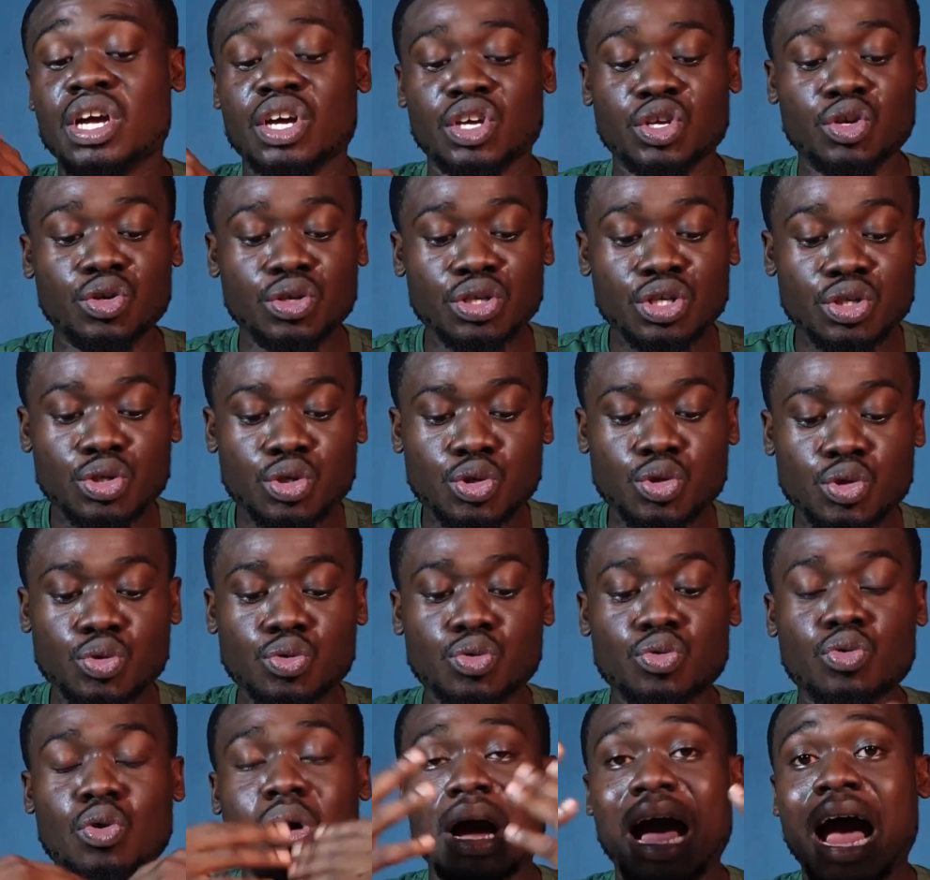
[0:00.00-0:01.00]
You need
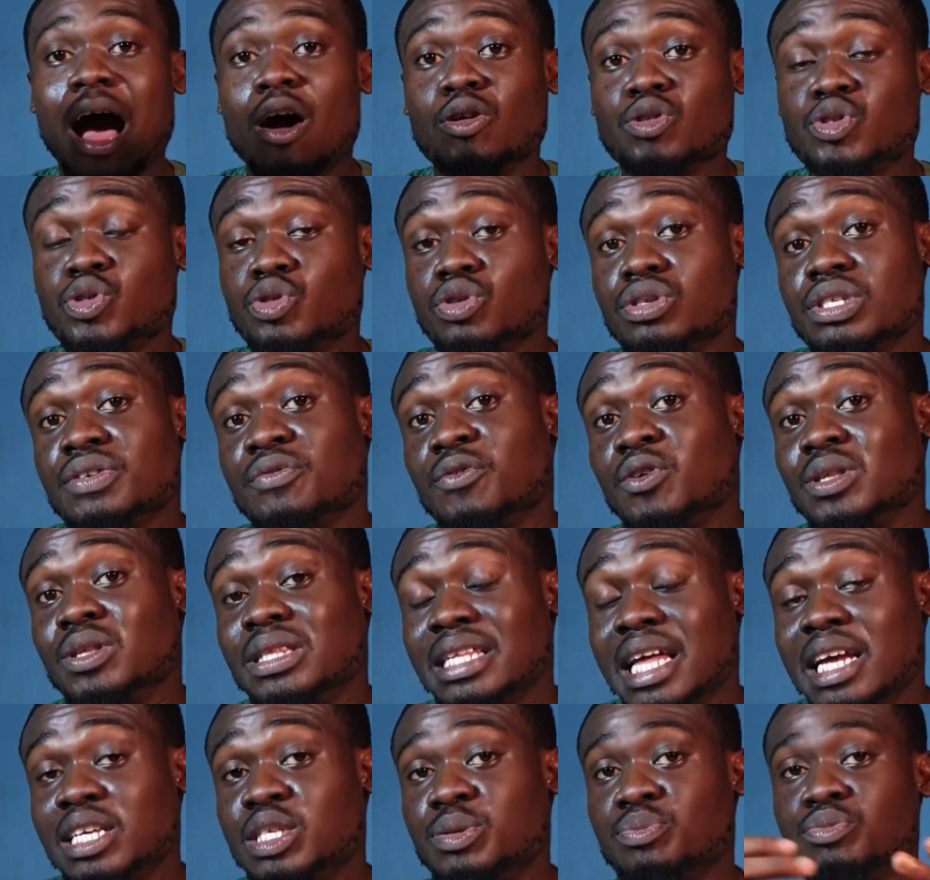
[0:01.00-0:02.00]
to outsource for
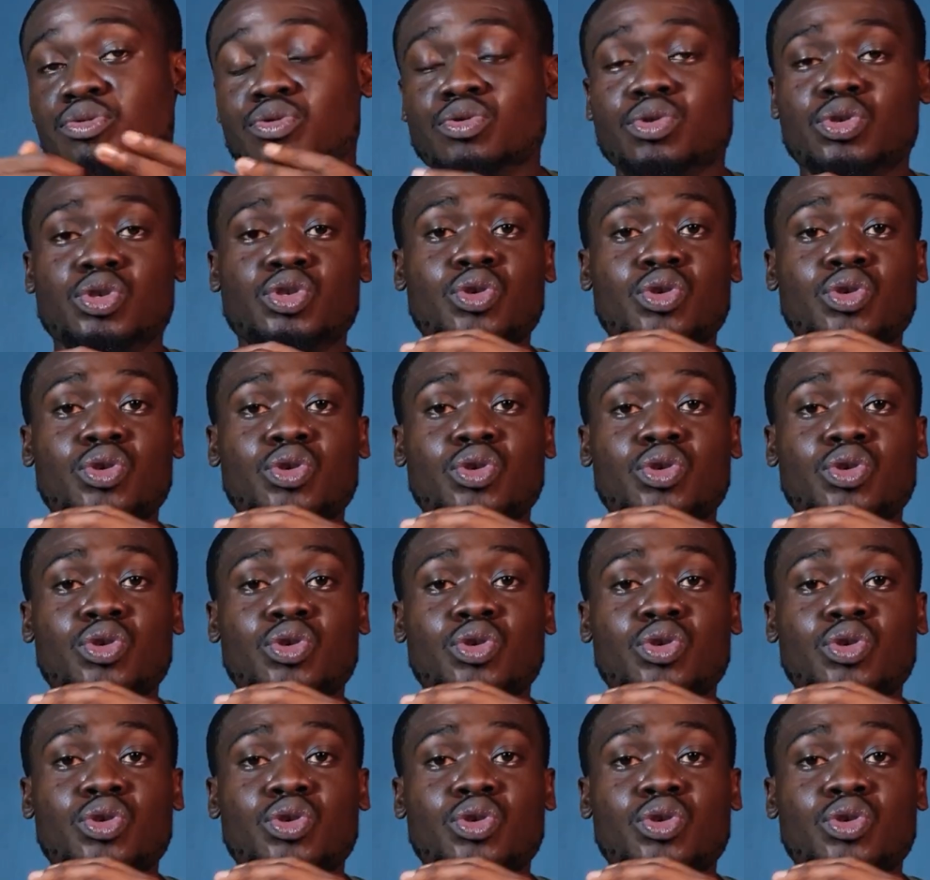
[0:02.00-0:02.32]
textbooks.